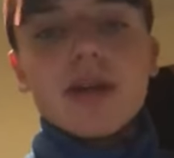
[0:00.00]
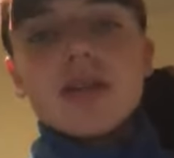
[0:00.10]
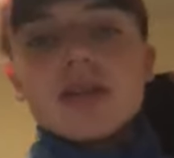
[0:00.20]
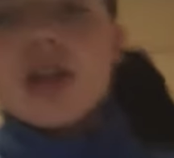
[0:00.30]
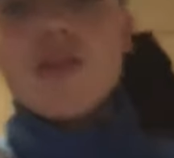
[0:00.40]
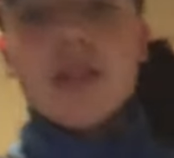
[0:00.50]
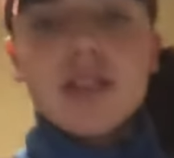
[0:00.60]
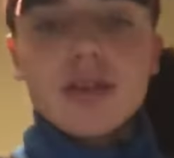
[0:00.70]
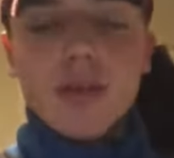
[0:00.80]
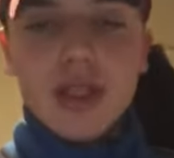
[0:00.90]
There's no
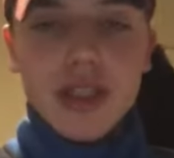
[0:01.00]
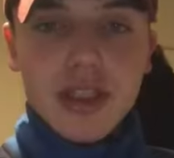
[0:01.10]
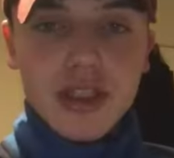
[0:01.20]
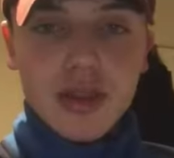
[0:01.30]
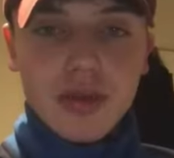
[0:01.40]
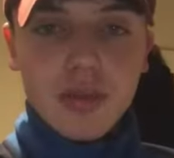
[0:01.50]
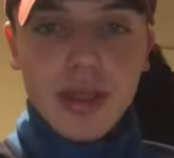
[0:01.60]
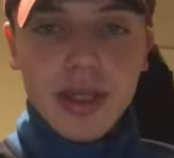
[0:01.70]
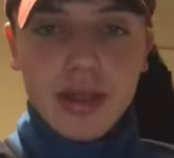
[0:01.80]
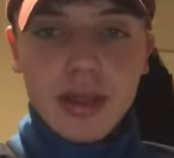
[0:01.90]
reason why she shouldn't
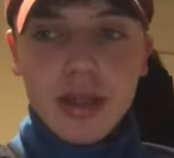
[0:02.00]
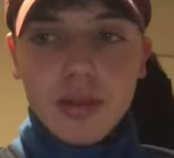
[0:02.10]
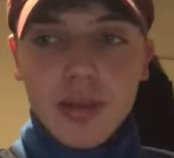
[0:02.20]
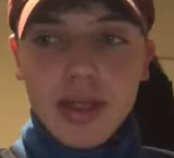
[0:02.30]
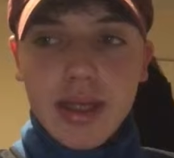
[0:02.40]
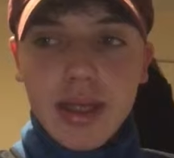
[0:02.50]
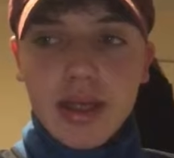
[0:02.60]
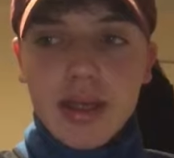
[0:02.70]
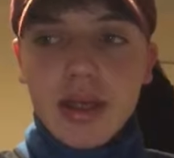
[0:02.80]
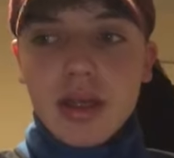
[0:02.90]
win again.